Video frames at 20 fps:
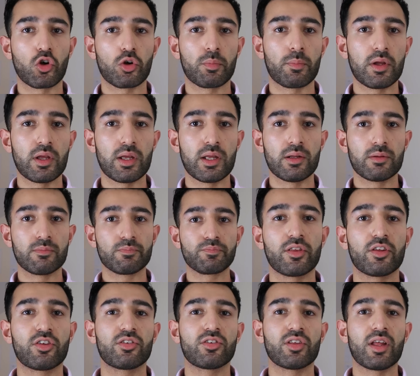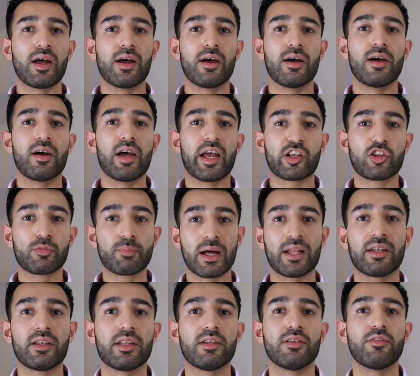rugby, but this is an
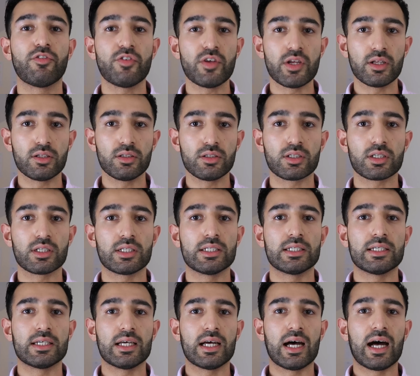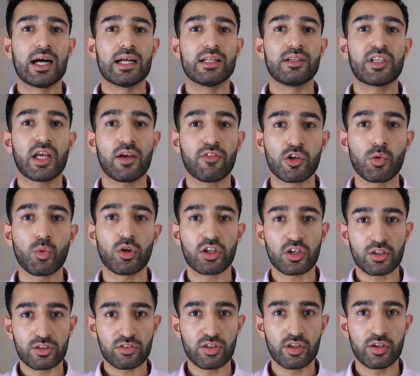expanding field and definitely want
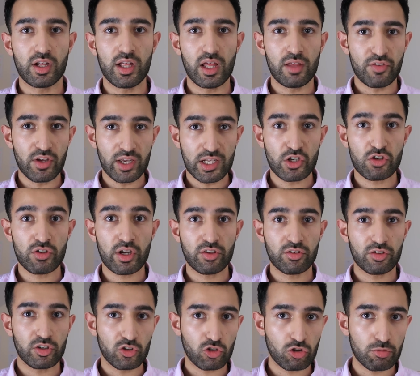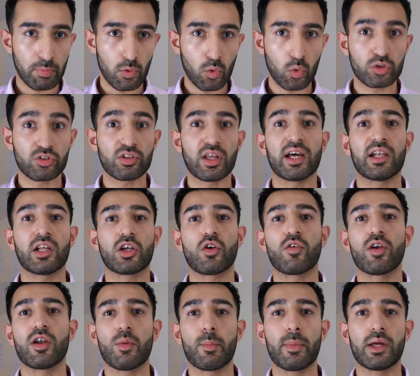to consider if you're interested in sports and a
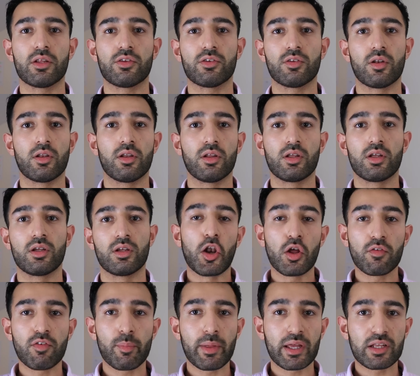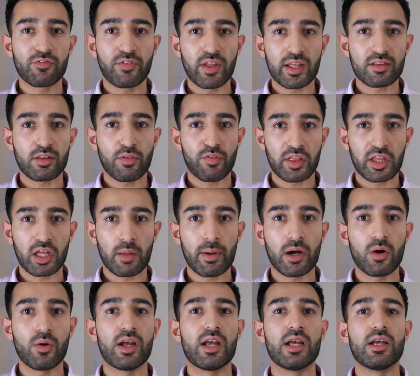career in medicine. Another big thing to think
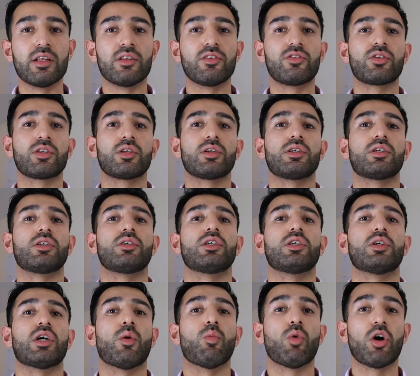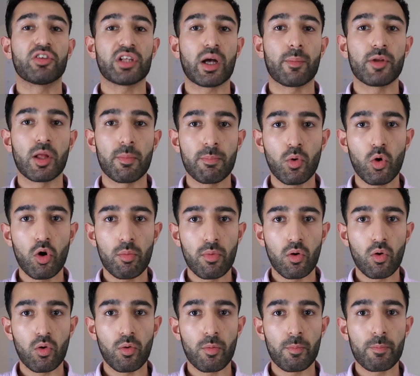about is, and what's happening more and
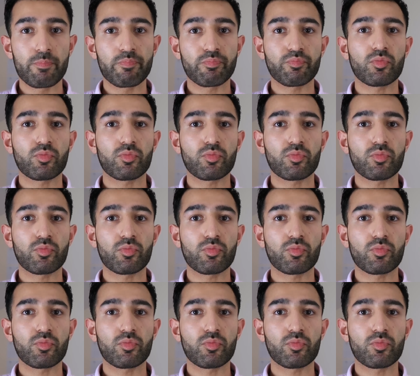more,